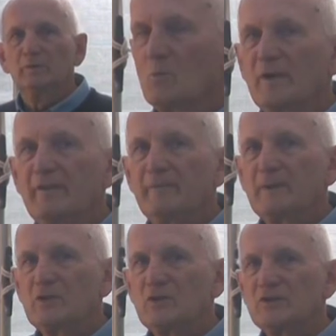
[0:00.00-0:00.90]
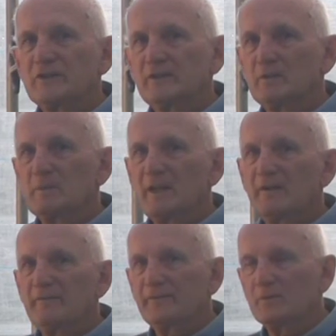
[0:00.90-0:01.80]
We've been using them
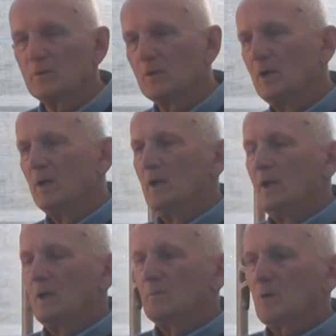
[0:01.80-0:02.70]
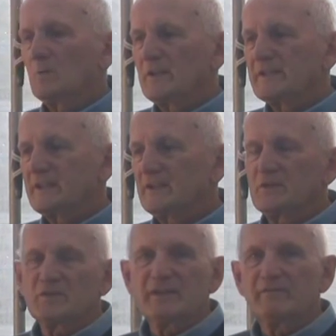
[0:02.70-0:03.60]
now for probably 6
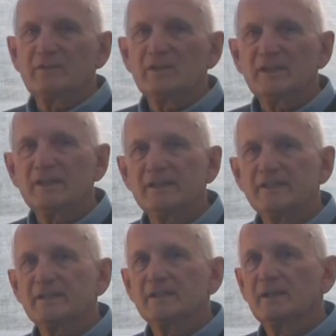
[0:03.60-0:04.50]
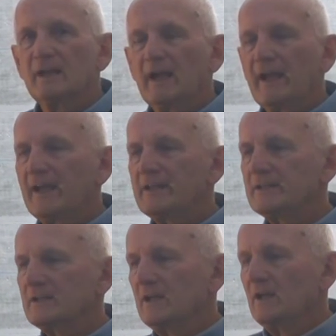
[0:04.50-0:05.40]
or 7 years, and